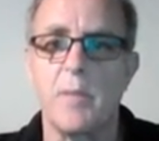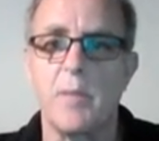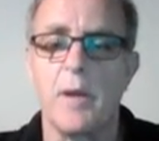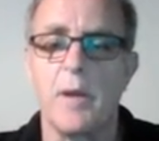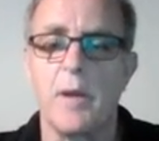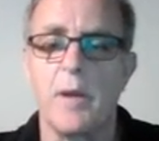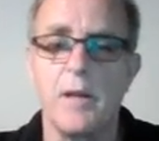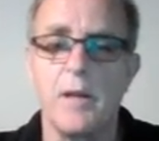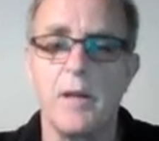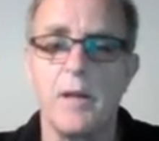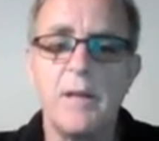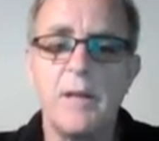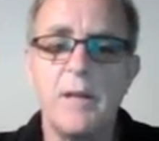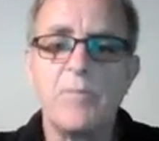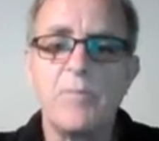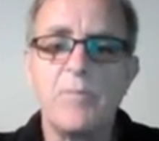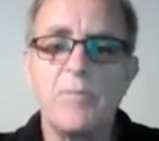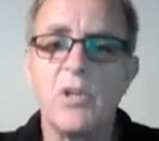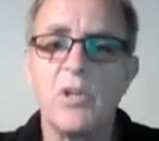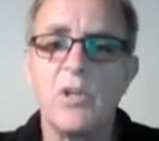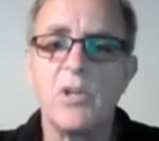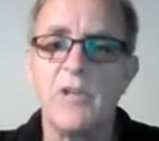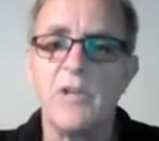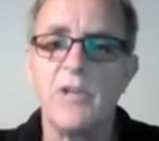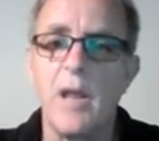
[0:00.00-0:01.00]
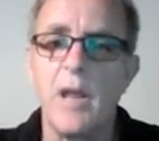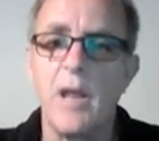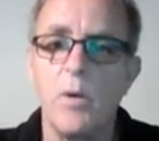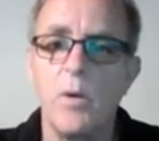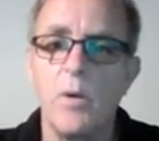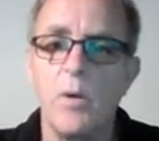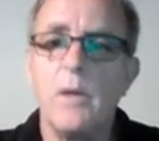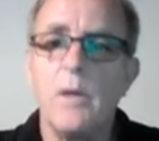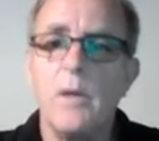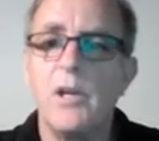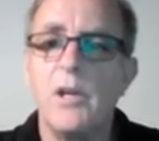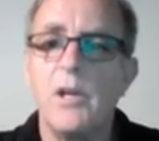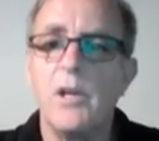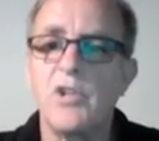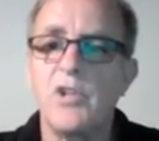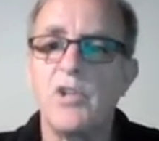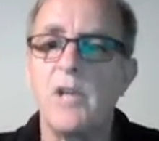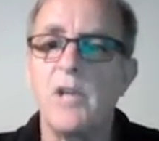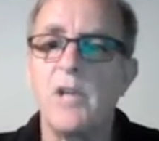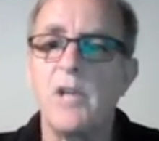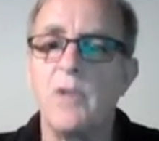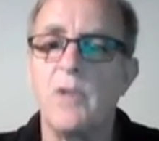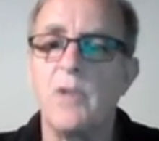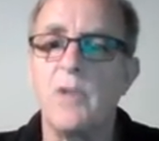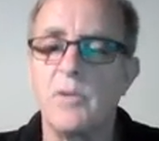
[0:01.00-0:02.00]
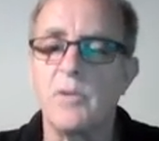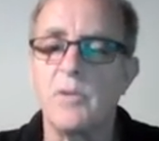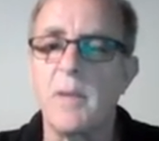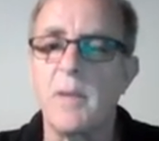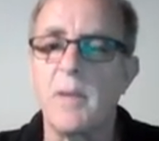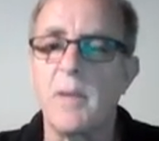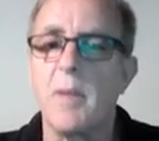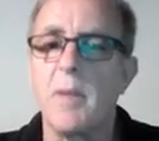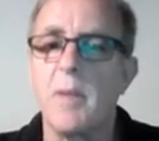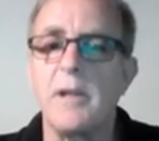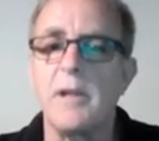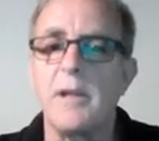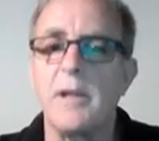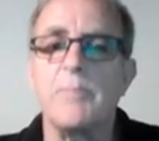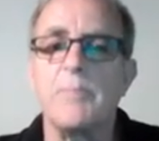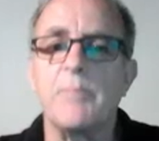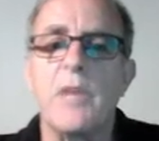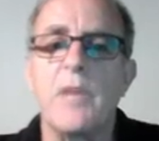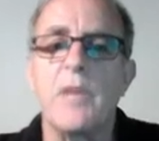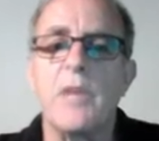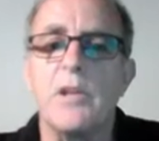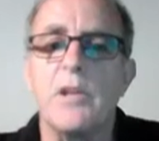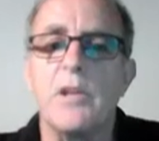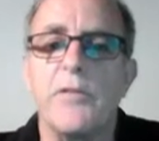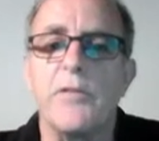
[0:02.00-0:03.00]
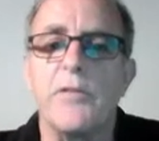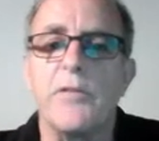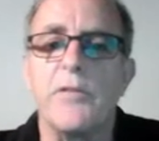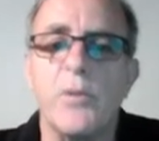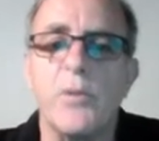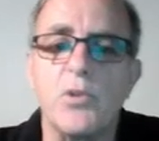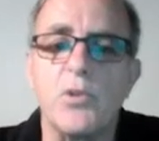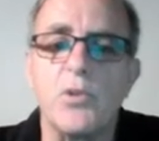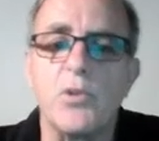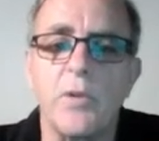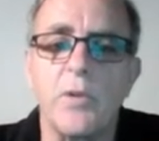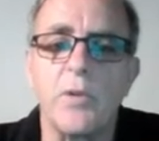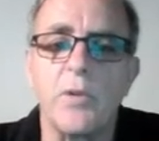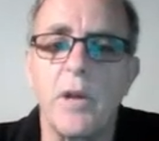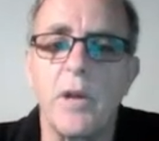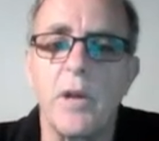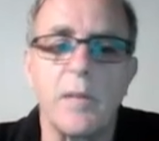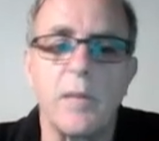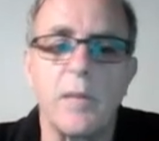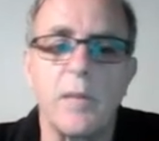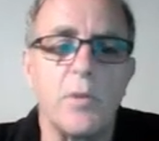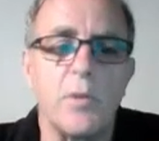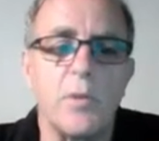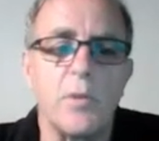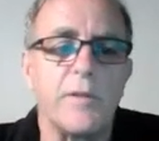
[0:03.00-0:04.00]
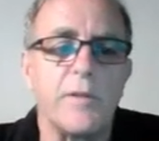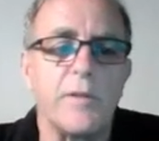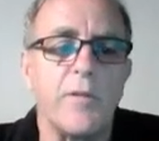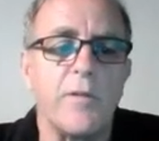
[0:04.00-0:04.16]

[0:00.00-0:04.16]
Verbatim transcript: money, it's teaching you how to make money in the future and moving